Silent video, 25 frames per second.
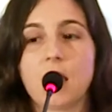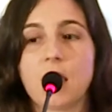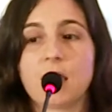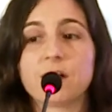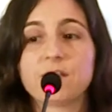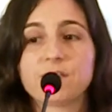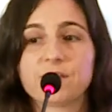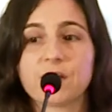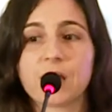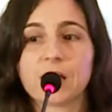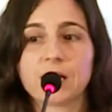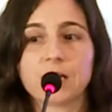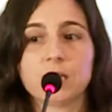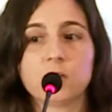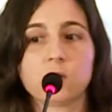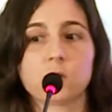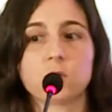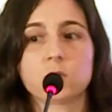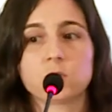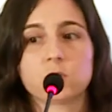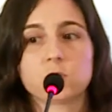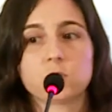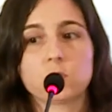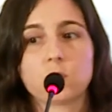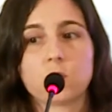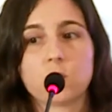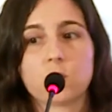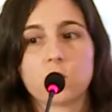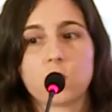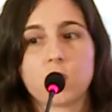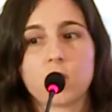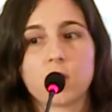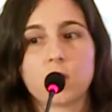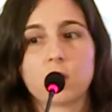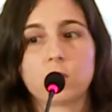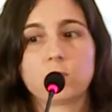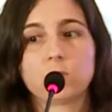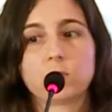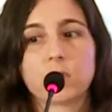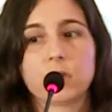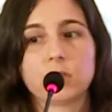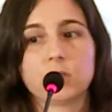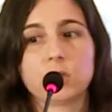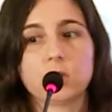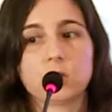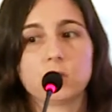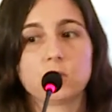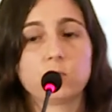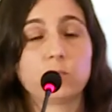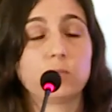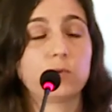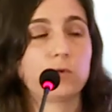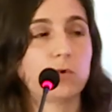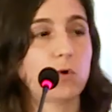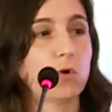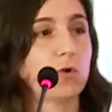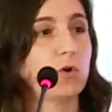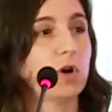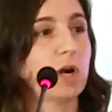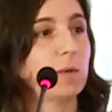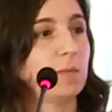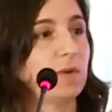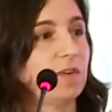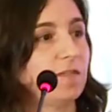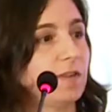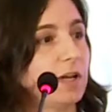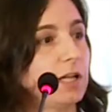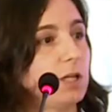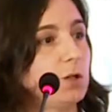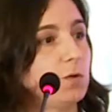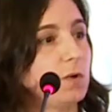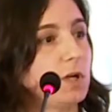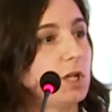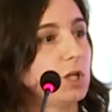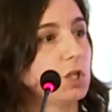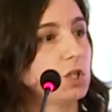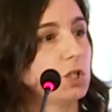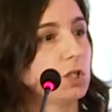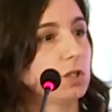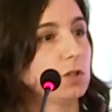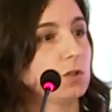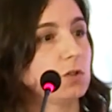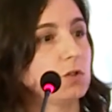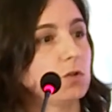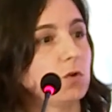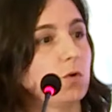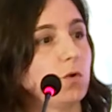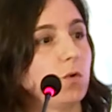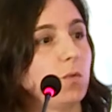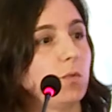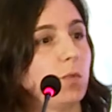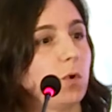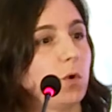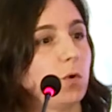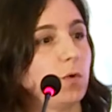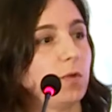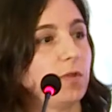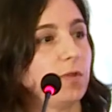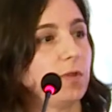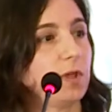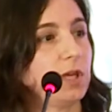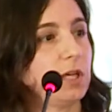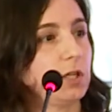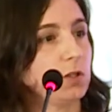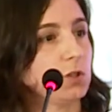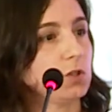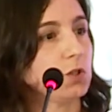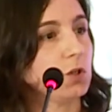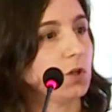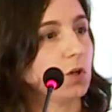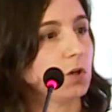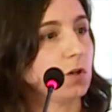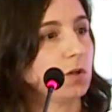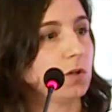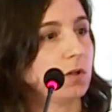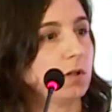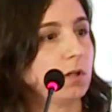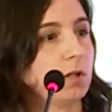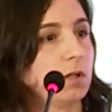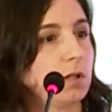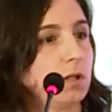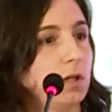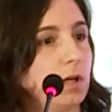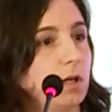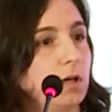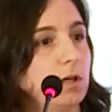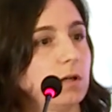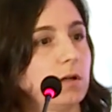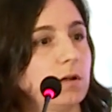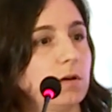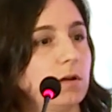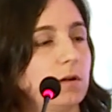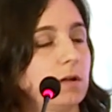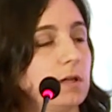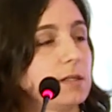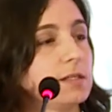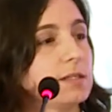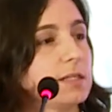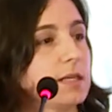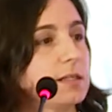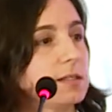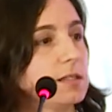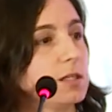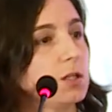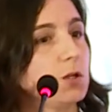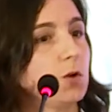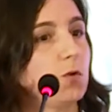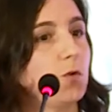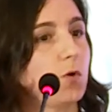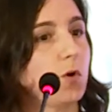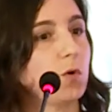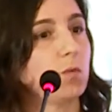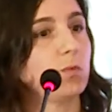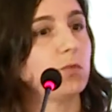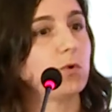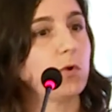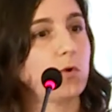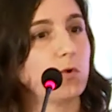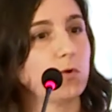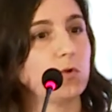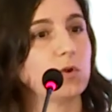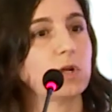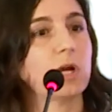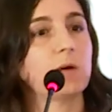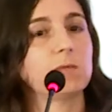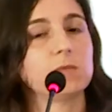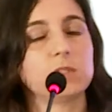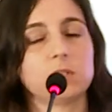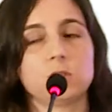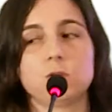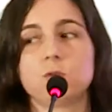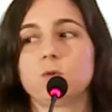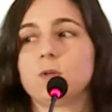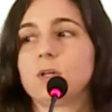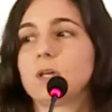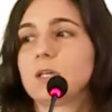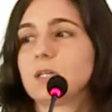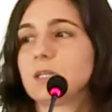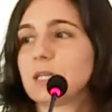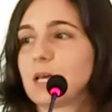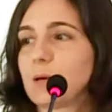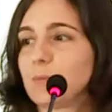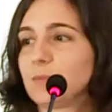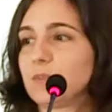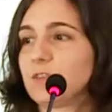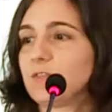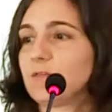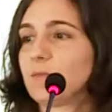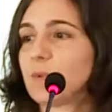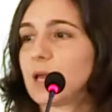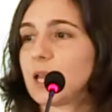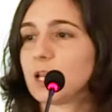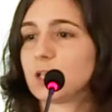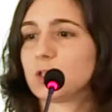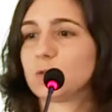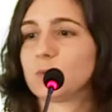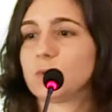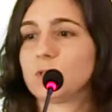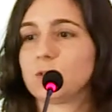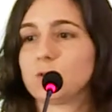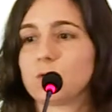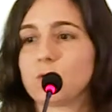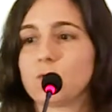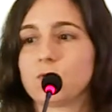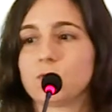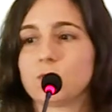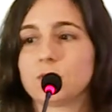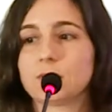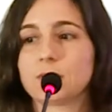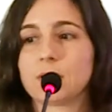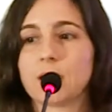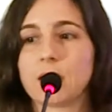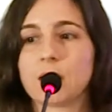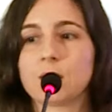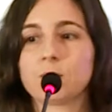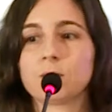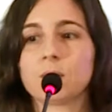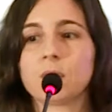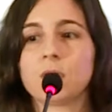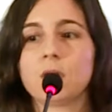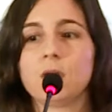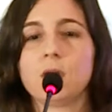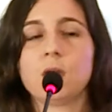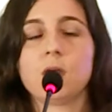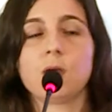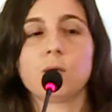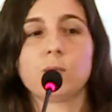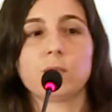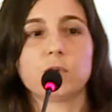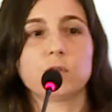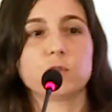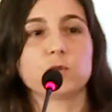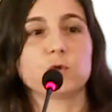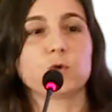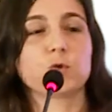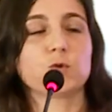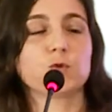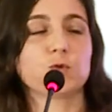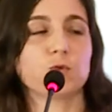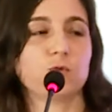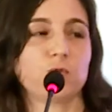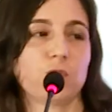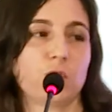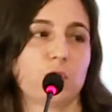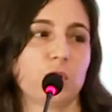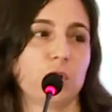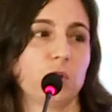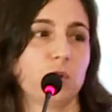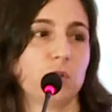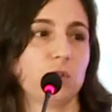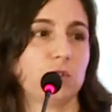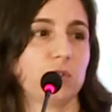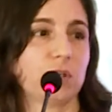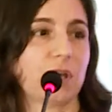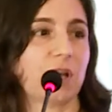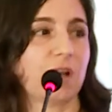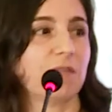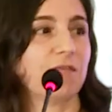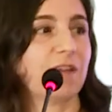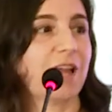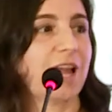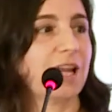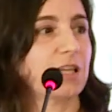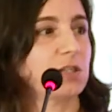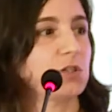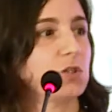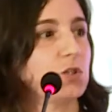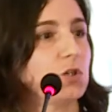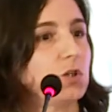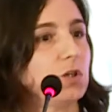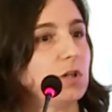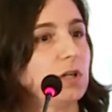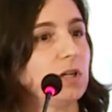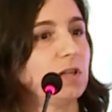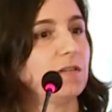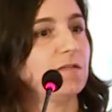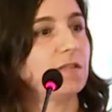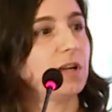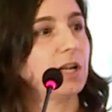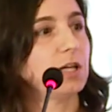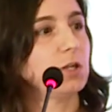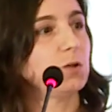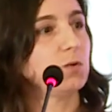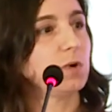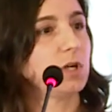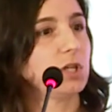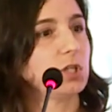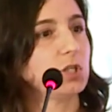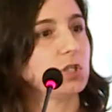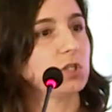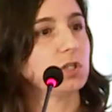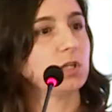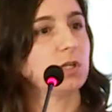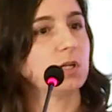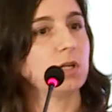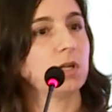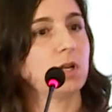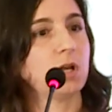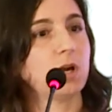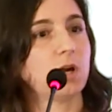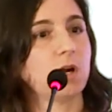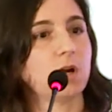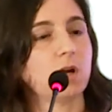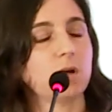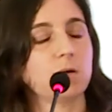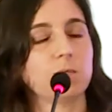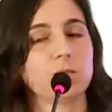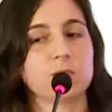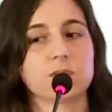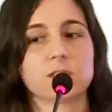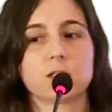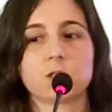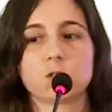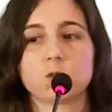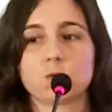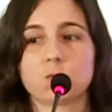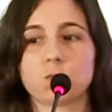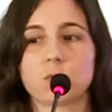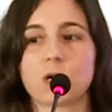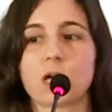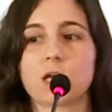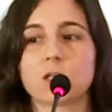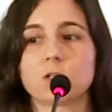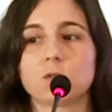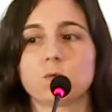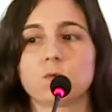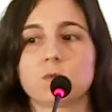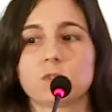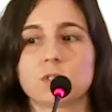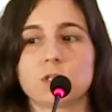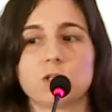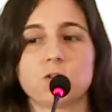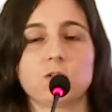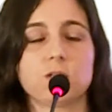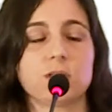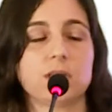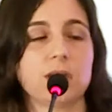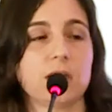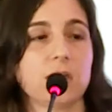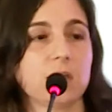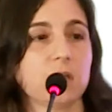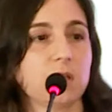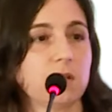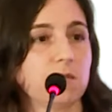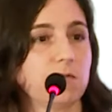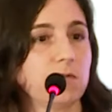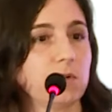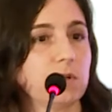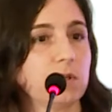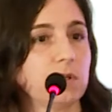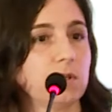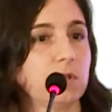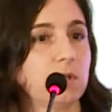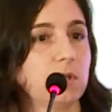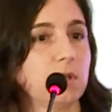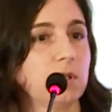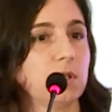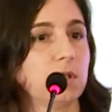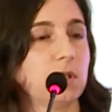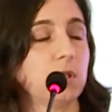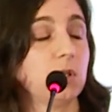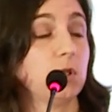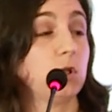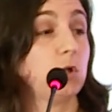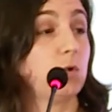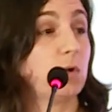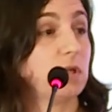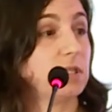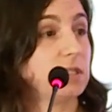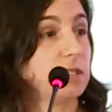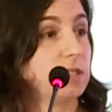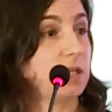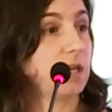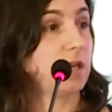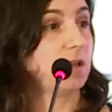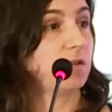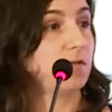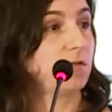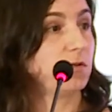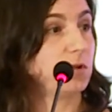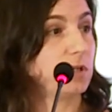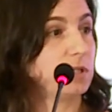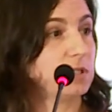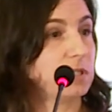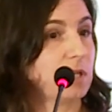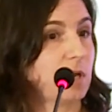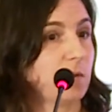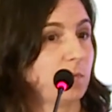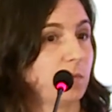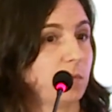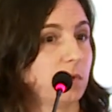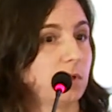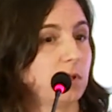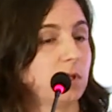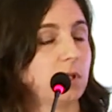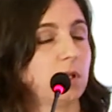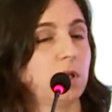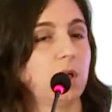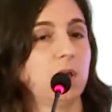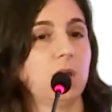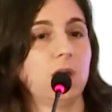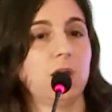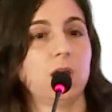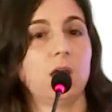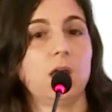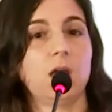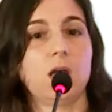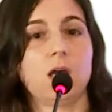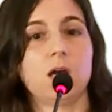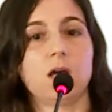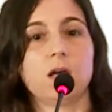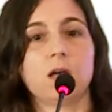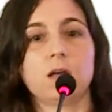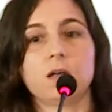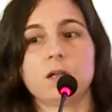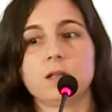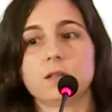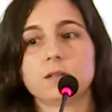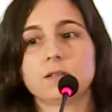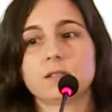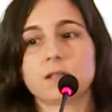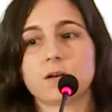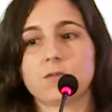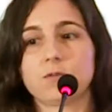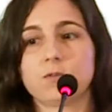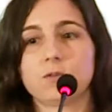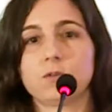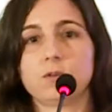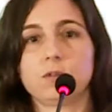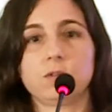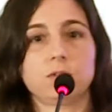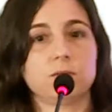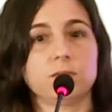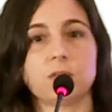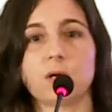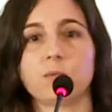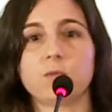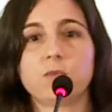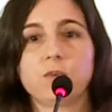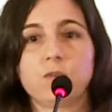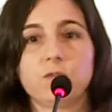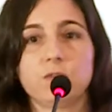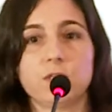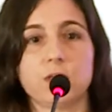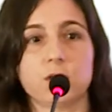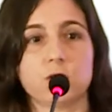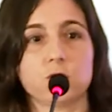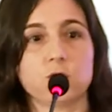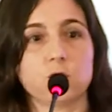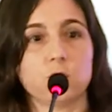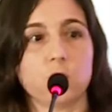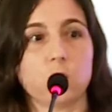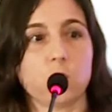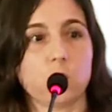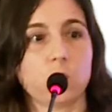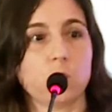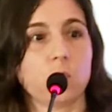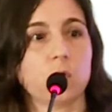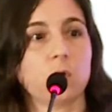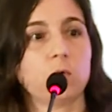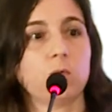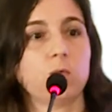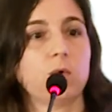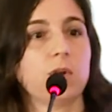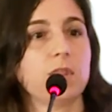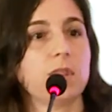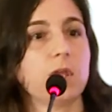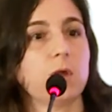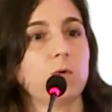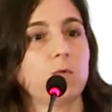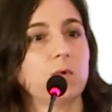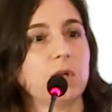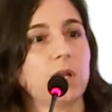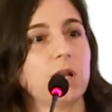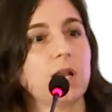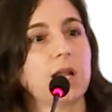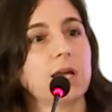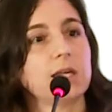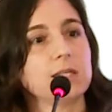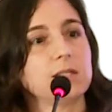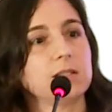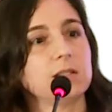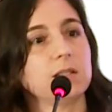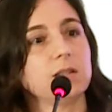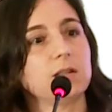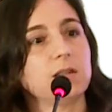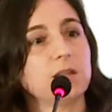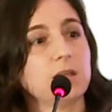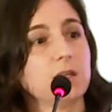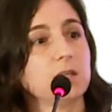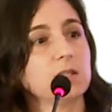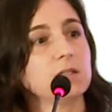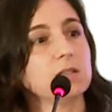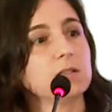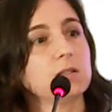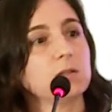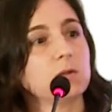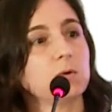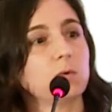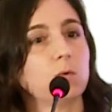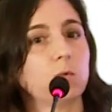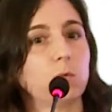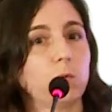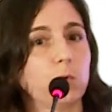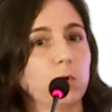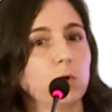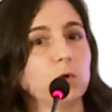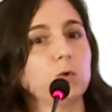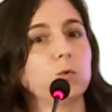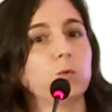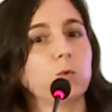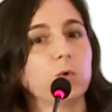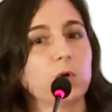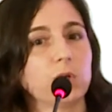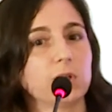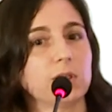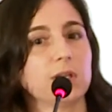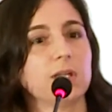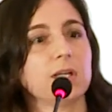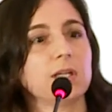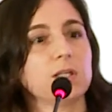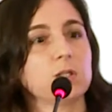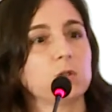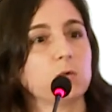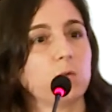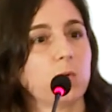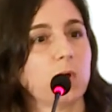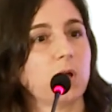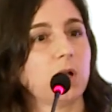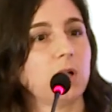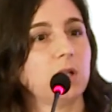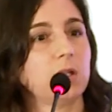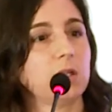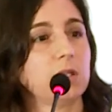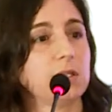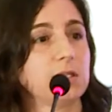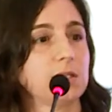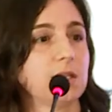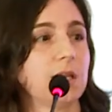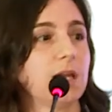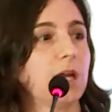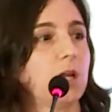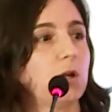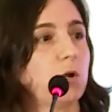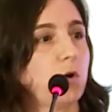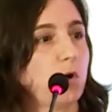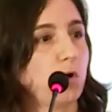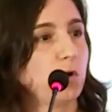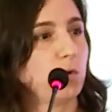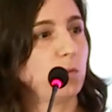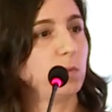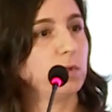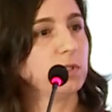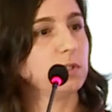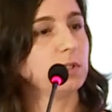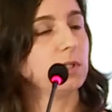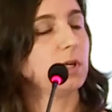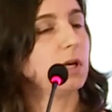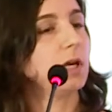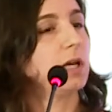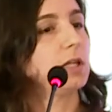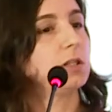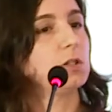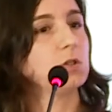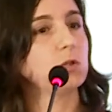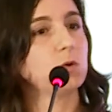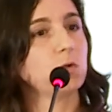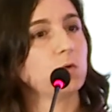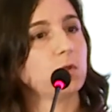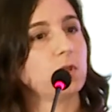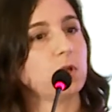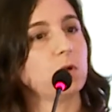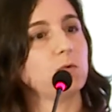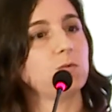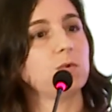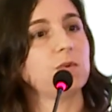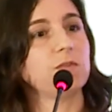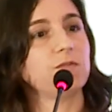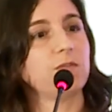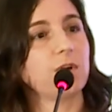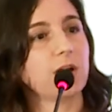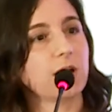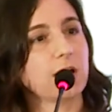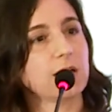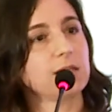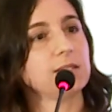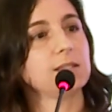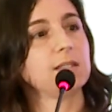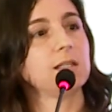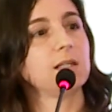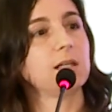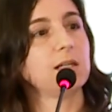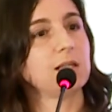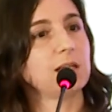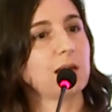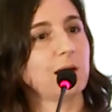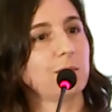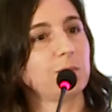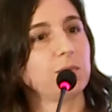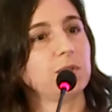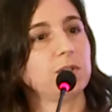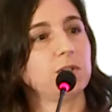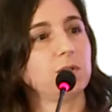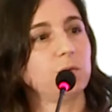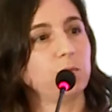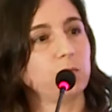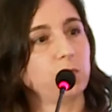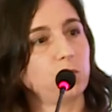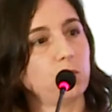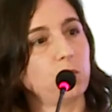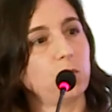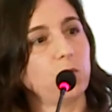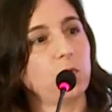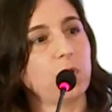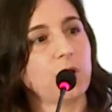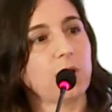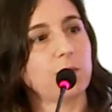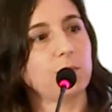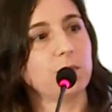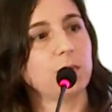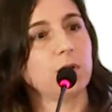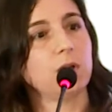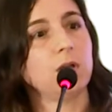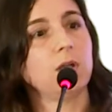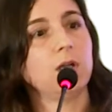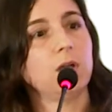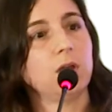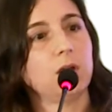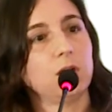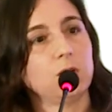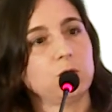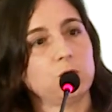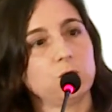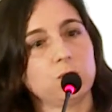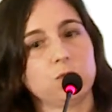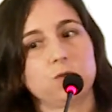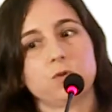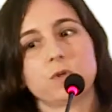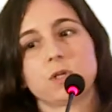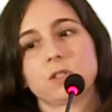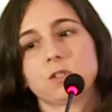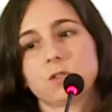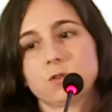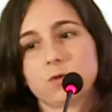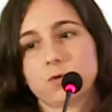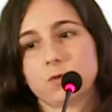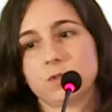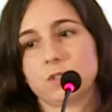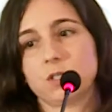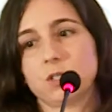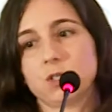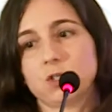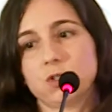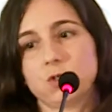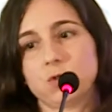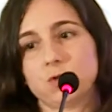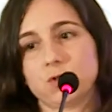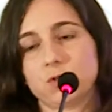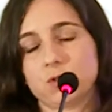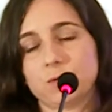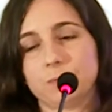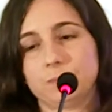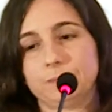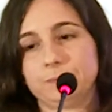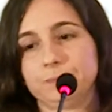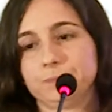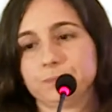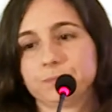And finally, also regular program evaluation. So both internal, assessing your own programs and doing adaptive management over time, but it's also very good to have external evaluation, such as was undertaken in the USA, for example, number of years ago, where they realized that things weren't working as well as they had hoped, and so they revised and adapted the program to address those issues.